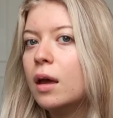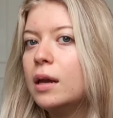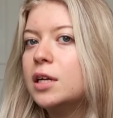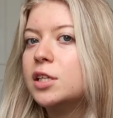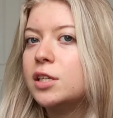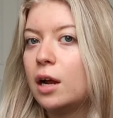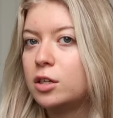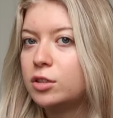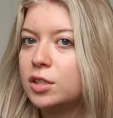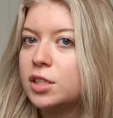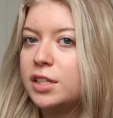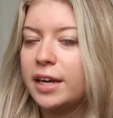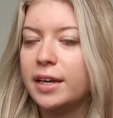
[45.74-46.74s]
in its
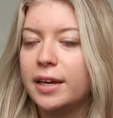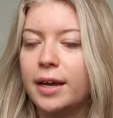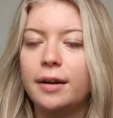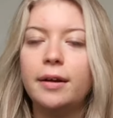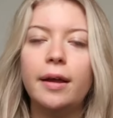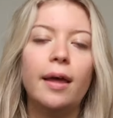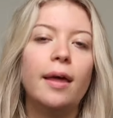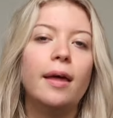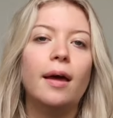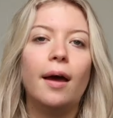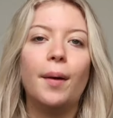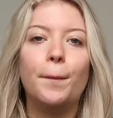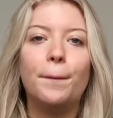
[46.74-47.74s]
natural state yet.
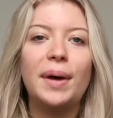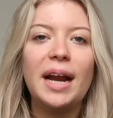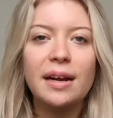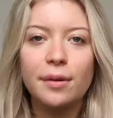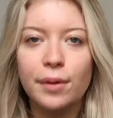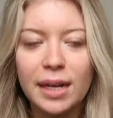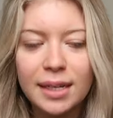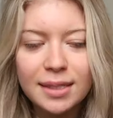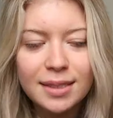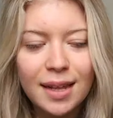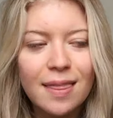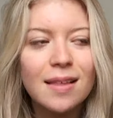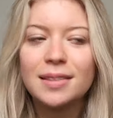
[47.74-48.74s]
But anyways,
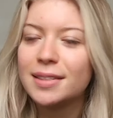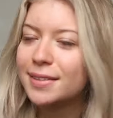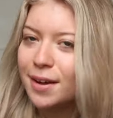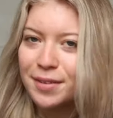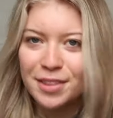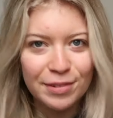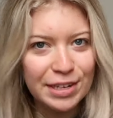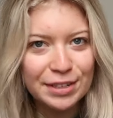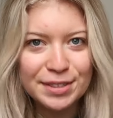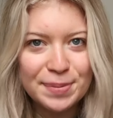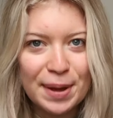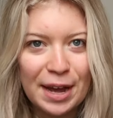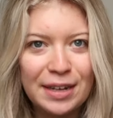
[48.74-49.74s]
this is not what the video
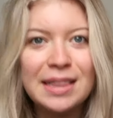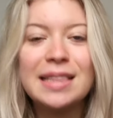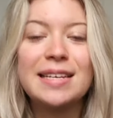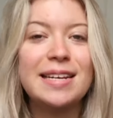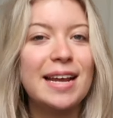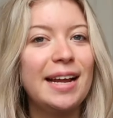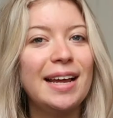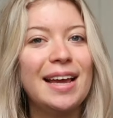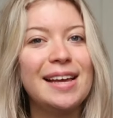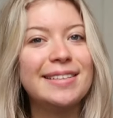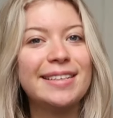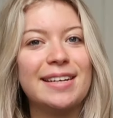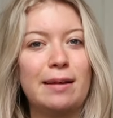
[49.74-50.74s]
is about. Today
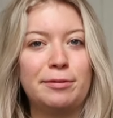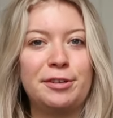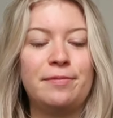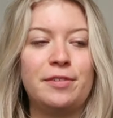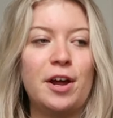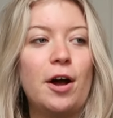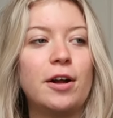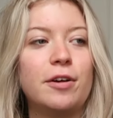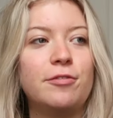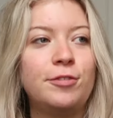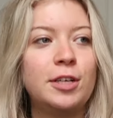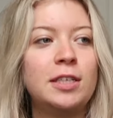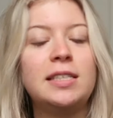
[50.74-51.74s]
is an Amsterdam vlog, a
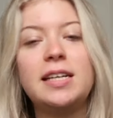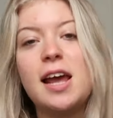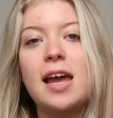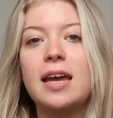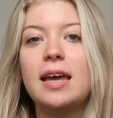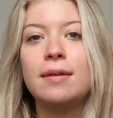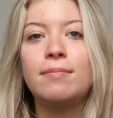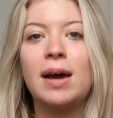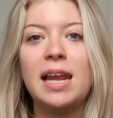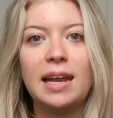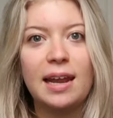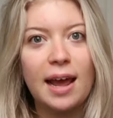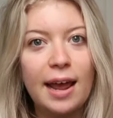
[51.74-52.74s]
full day in my
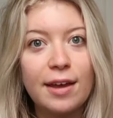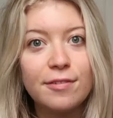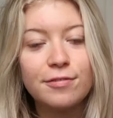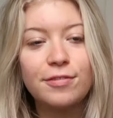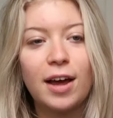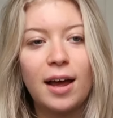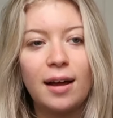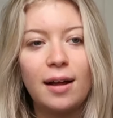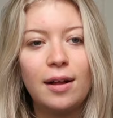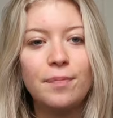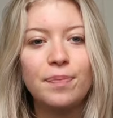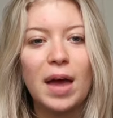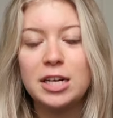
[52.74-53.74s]
life.
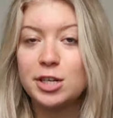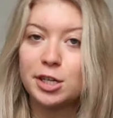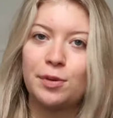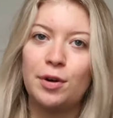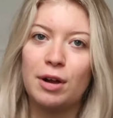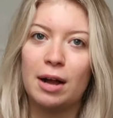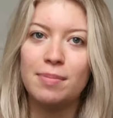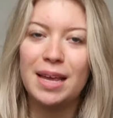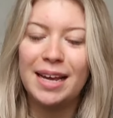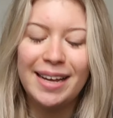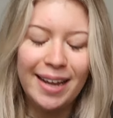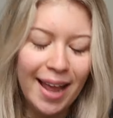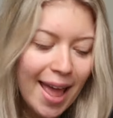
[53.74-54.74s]
I just woke up.
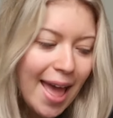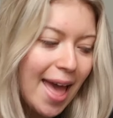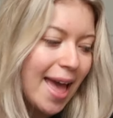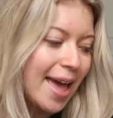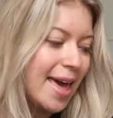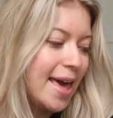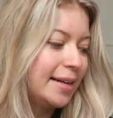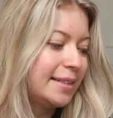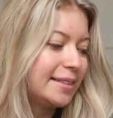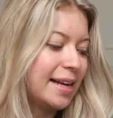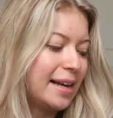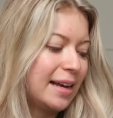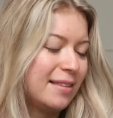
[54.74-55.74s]

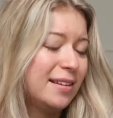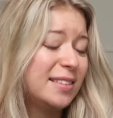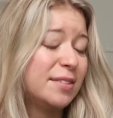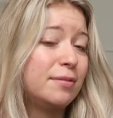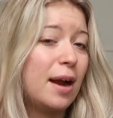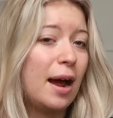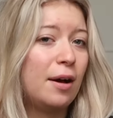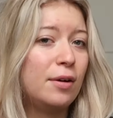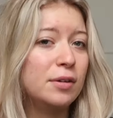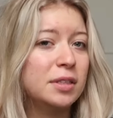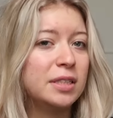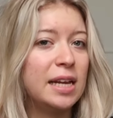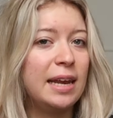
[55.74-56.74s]
I think it's
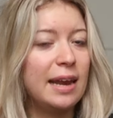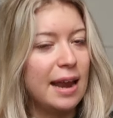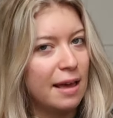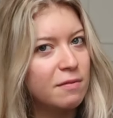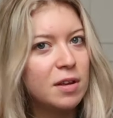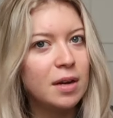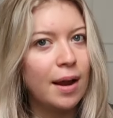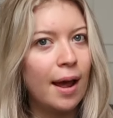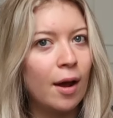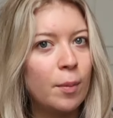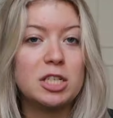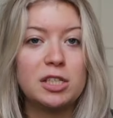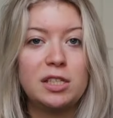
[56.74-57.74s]
around 11
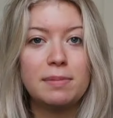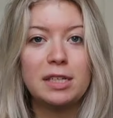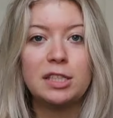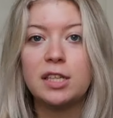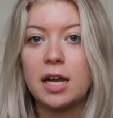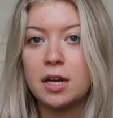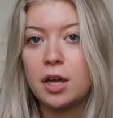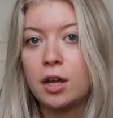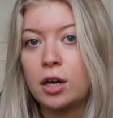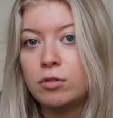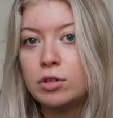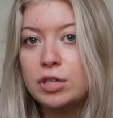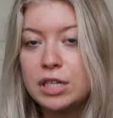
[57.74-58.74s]
now. I just did my
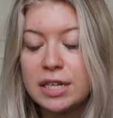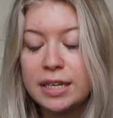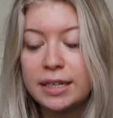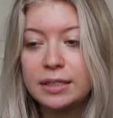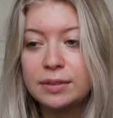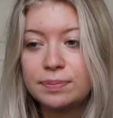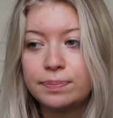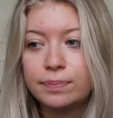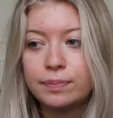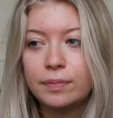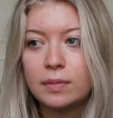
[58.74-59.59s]
skincare routine.